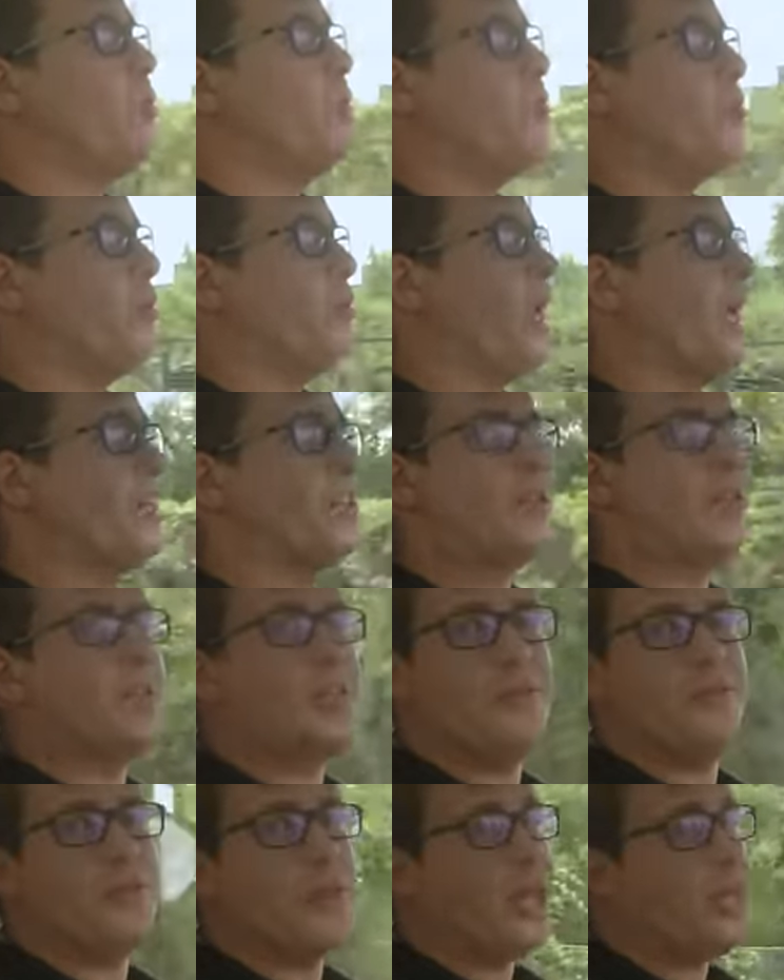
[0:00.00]
you from
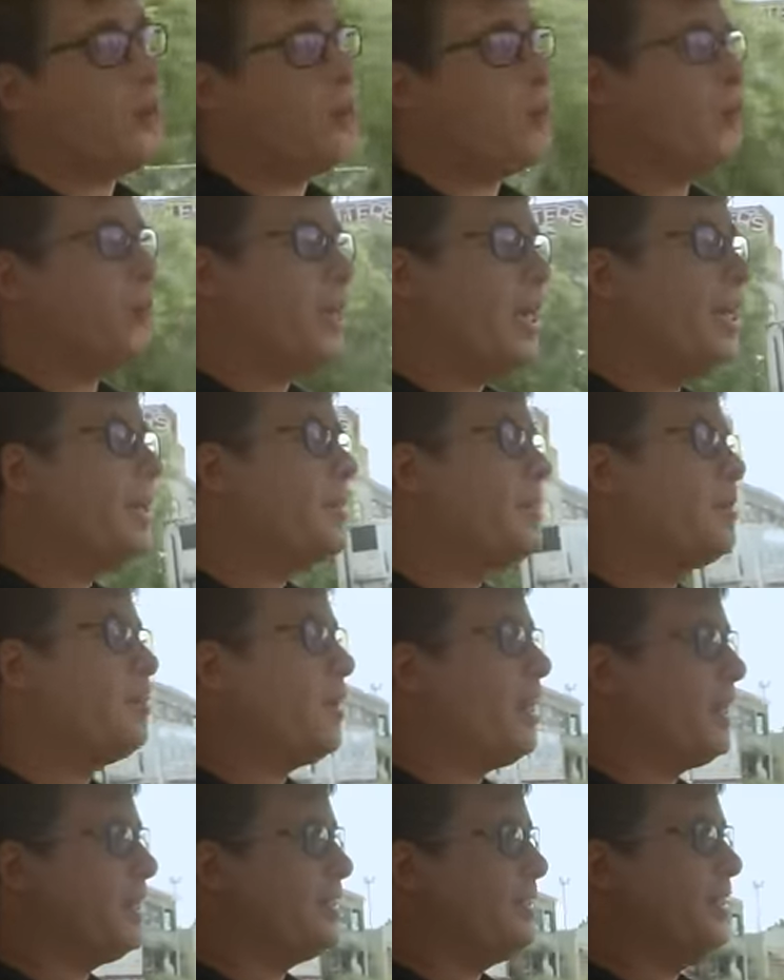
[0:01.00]
accidentally forgetting your kid in the
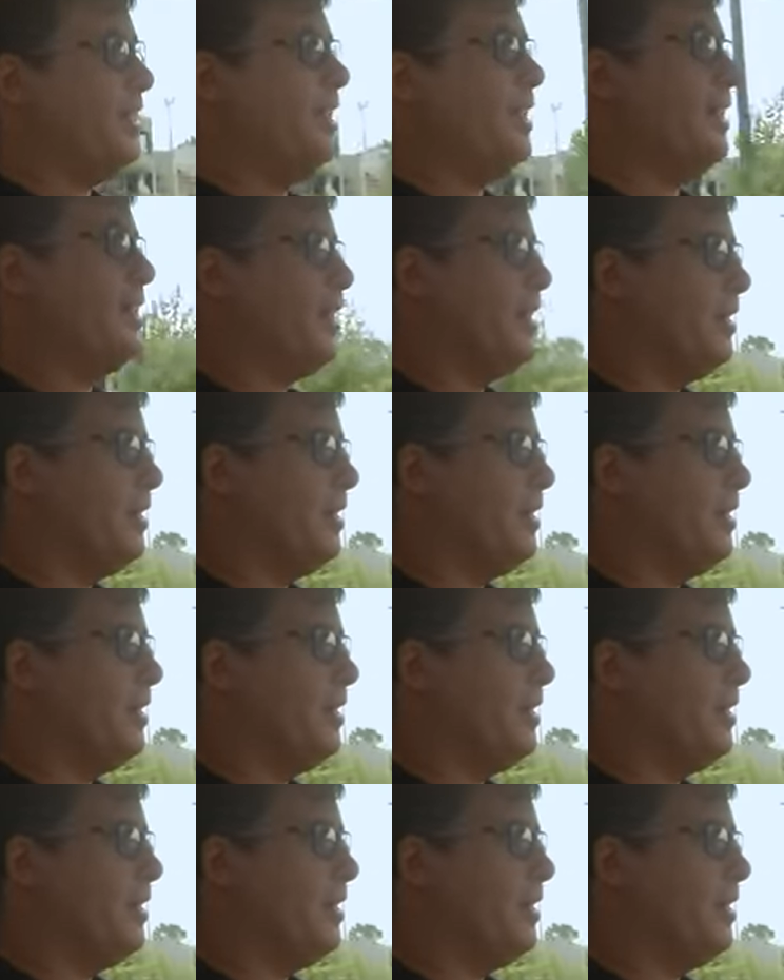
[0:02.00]
back seat,